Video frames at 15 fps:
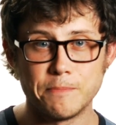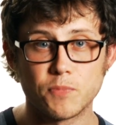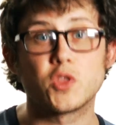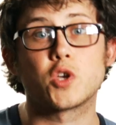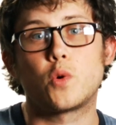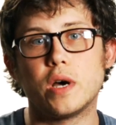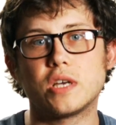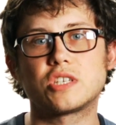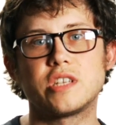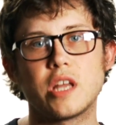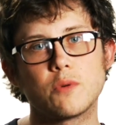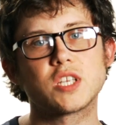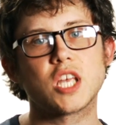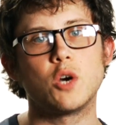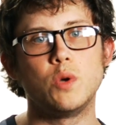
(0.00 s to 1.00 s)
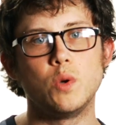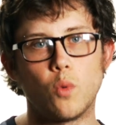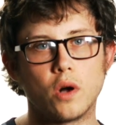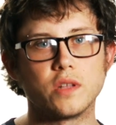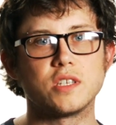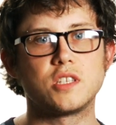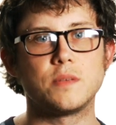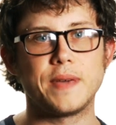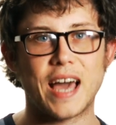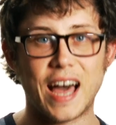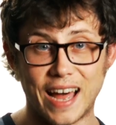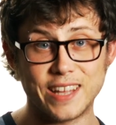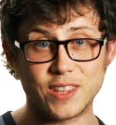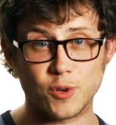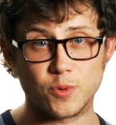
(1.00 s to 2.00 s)
The question now is how we want it to be
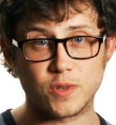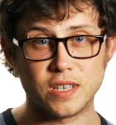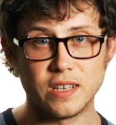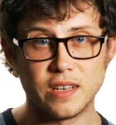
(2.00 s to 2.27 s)
handled.